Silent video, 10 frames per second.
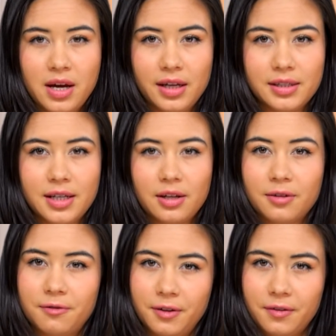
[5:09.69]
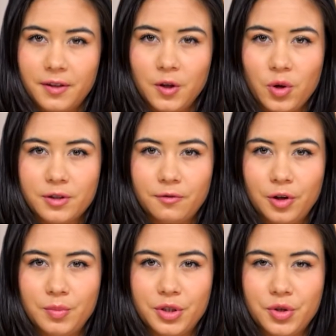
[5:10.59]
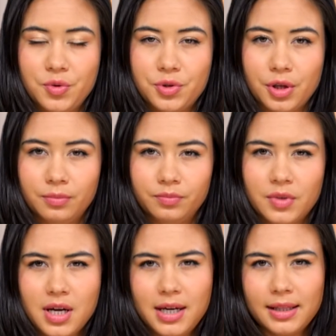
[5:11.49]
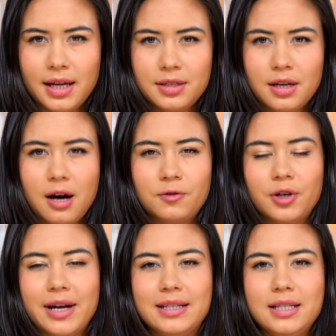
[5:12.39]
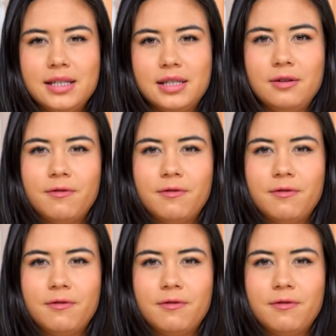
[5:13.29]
It's now the fifth U.S. firm to do so. That's after a D.C.